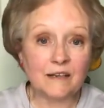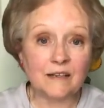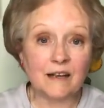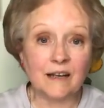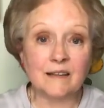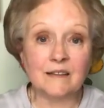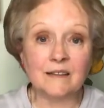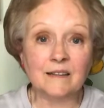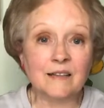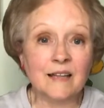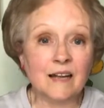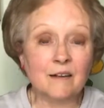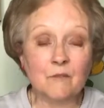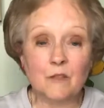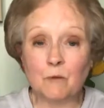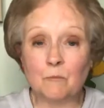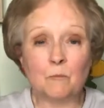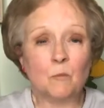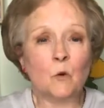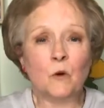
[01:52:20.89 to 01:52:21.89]
I love the
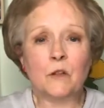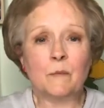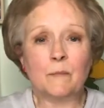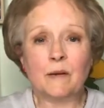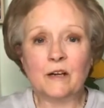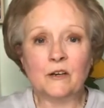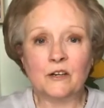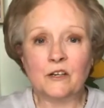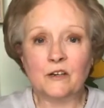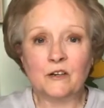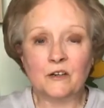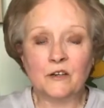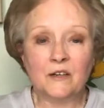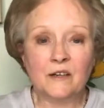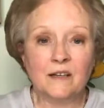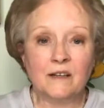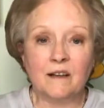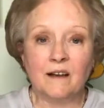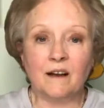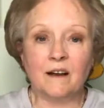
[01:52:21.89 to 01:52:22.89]
more the merrier
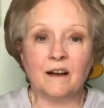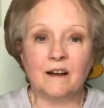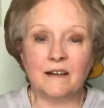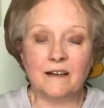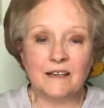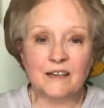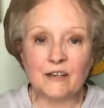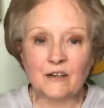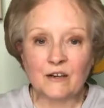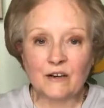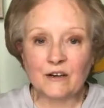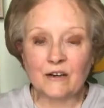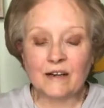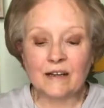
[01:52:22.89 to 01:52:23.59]
on here.